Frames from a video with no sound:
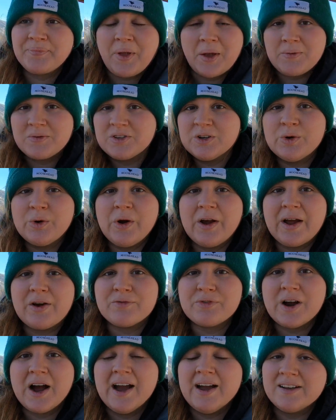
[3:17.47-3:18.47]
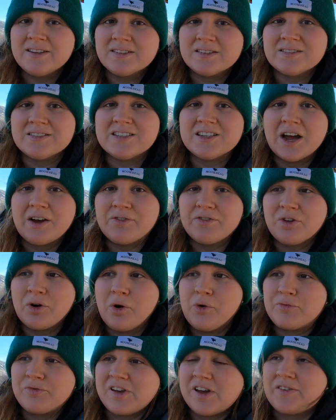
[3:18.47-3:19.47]
I'm still going out for hikes and stuff, so
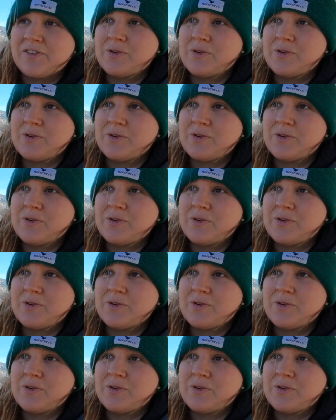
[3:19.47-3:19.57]
hopefully